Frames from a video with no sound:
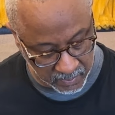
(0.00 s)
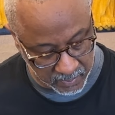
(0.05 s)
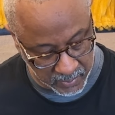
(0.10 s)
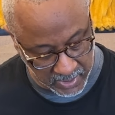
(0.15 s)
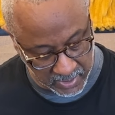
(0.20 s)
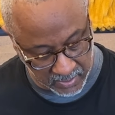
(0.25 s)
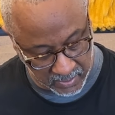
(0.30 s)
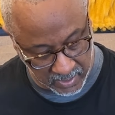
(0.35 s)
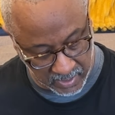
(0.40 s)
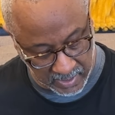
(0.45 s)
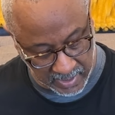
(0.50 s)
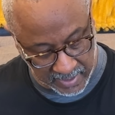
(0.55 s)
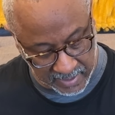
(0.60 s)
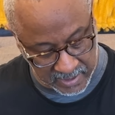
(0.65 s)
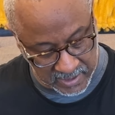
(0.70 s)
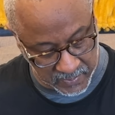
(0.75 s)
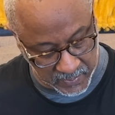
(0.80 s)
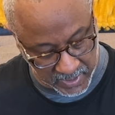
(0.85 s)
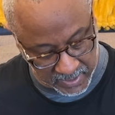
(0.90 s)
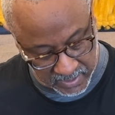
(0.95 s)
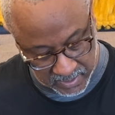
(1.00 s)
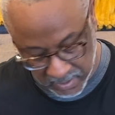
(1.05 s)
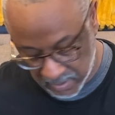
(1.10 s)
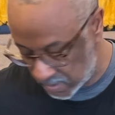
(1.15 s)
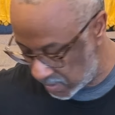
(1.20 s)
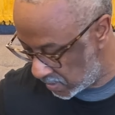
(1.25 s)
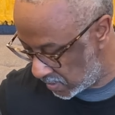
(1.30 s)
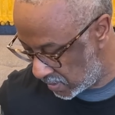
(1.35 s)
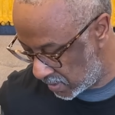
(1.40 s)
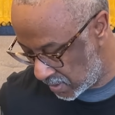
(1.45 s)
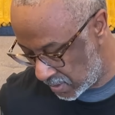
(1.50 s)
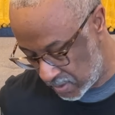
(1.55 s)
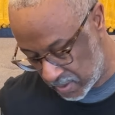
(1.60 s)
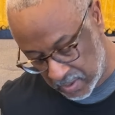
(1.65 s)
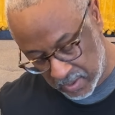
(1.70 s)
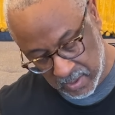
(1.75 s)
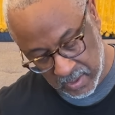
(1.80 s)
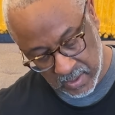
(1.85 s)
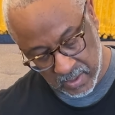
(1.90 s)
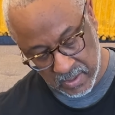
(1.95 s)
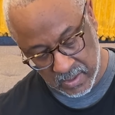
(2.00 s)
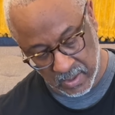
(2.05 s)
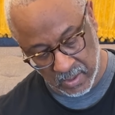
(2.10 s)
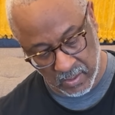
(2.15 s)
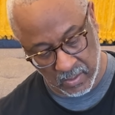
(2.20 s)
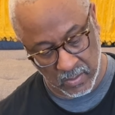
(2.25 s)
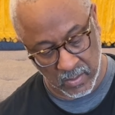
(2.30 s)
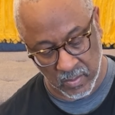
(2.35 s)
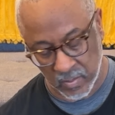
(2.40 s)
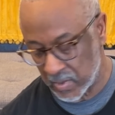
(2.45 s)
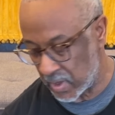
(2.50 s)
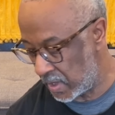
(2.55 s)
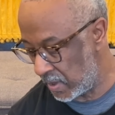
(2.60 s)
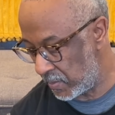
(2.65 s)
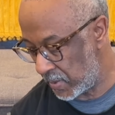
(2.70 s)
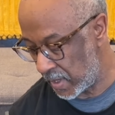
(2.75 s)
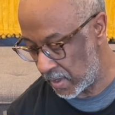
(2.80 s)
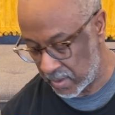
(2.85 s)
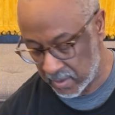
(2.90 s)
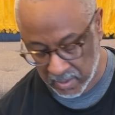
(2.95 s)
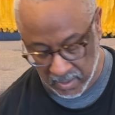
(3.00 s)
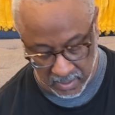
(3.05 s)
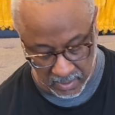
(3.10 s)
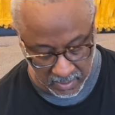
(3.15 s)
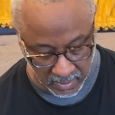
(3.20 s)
better than I expected it. So we can keep at it.